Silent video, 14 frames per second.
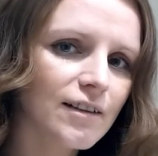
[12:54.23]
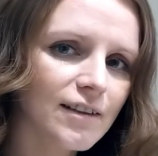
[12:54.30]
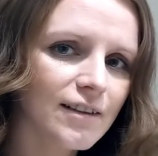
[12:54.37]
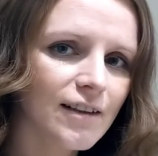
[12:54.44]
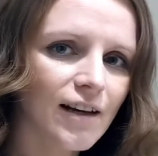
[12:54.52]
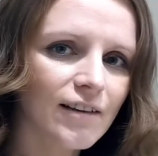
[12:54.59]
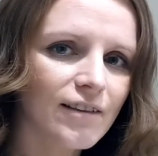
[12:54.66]
I
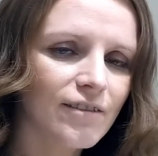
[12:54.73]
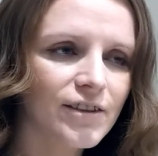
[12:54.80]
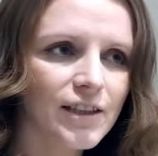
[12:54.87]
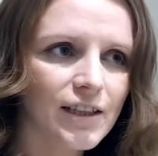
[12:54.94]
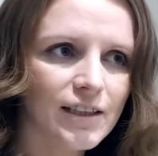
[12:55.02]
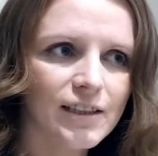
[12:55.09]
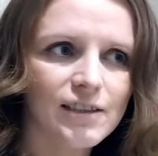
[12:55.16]
feel like
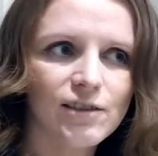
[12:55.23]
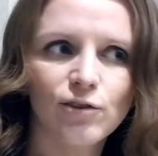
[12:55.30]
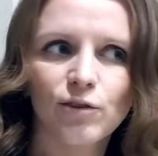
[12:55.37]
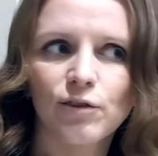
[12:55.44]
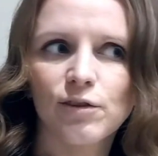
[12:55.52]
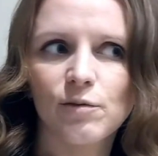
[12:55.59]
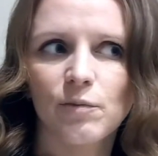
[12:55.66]
it suits
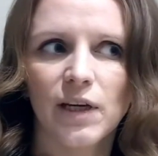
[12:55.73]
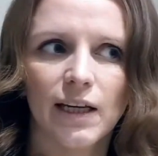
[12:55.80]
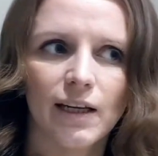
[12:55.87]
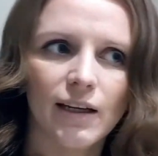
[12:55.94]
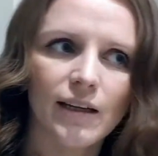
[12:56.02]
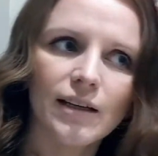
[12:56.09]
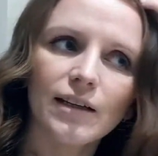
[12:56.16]
me.
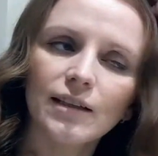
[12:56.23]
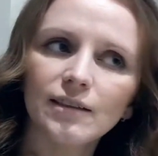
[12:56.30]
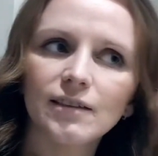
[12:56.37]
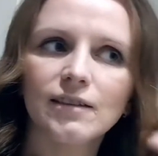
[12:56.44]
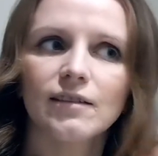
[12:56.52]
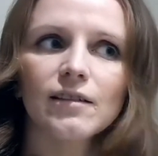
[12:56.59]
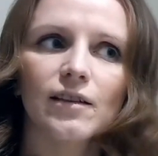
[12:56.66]
It's
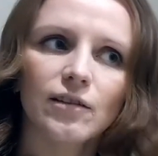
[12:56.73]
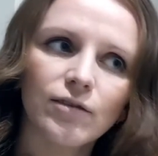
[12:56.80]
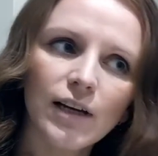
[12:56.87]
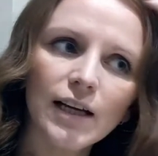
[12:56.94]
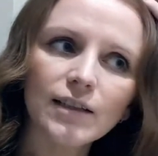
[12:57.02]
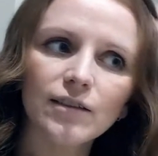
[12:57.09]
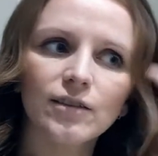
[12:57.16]
flat on
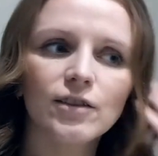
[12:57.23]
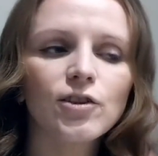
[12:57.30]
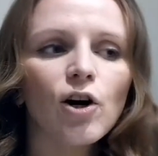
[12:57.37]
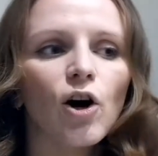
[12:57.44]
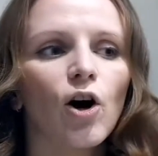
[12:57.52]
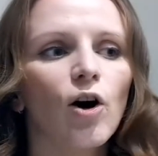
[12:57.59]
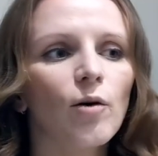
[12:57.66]
the
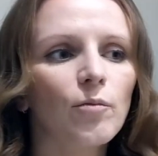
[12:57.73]
top,